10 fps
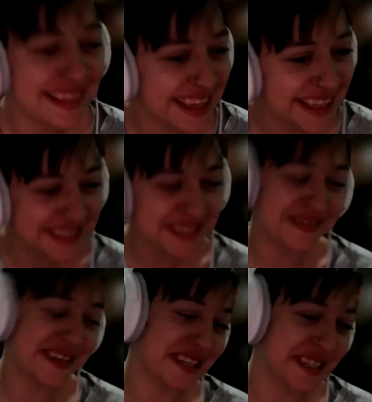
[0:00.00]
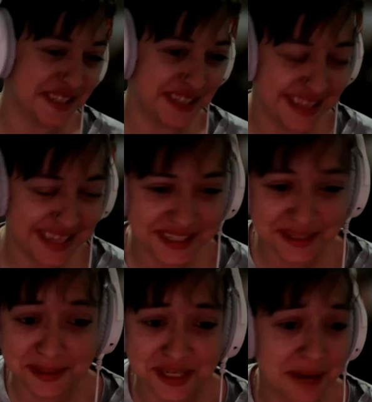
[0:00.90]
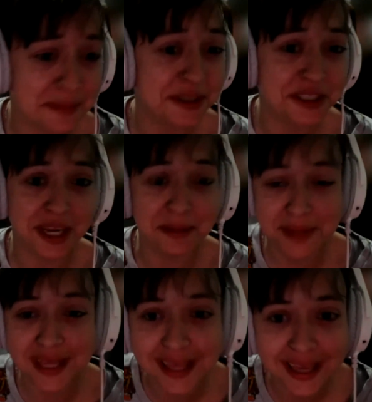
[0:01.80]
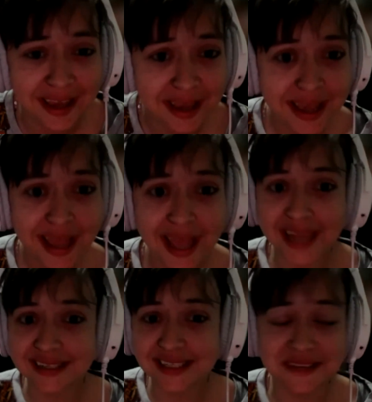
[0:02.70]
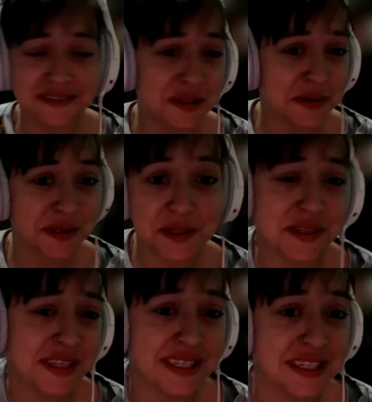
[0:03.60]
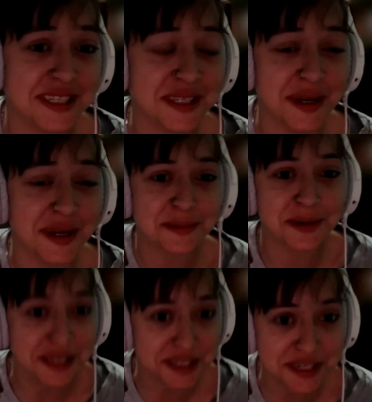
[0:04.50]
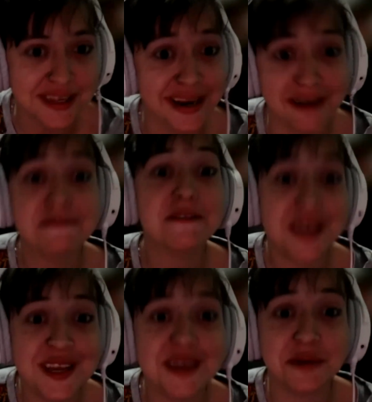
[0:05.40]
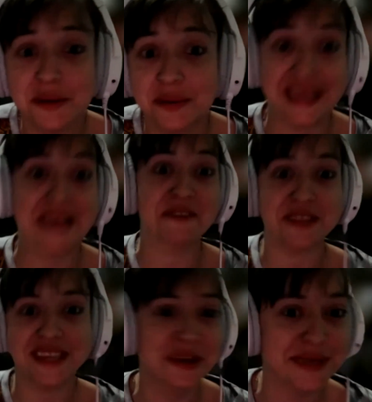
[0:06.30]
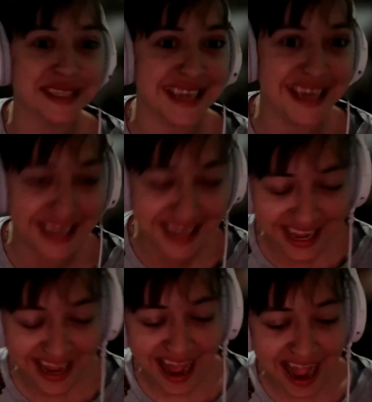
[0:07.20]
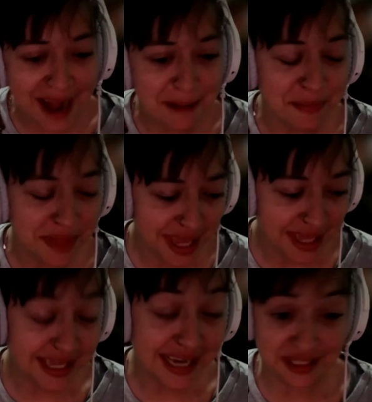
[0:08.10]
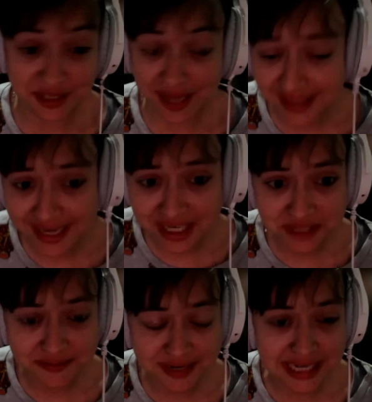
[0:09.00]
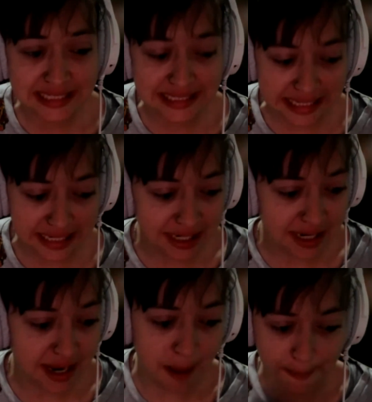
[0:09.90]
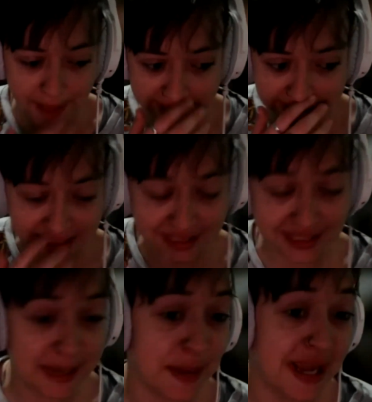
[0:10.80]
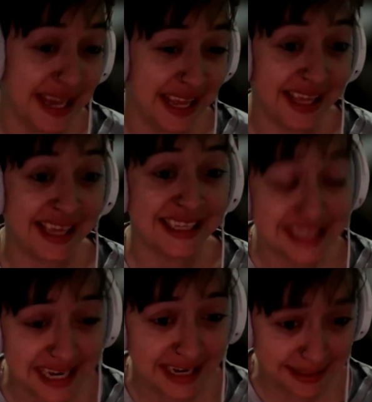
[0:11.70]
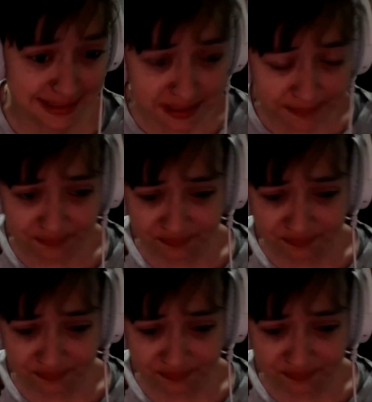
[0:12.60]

Thank you so much, Audrey. Thank you so much. I appreciate being here. And Stephen, your story is just so inspirational, and I fully agree with everything you were saying. Yeah, so at the age of 19, I needed to get my leg extended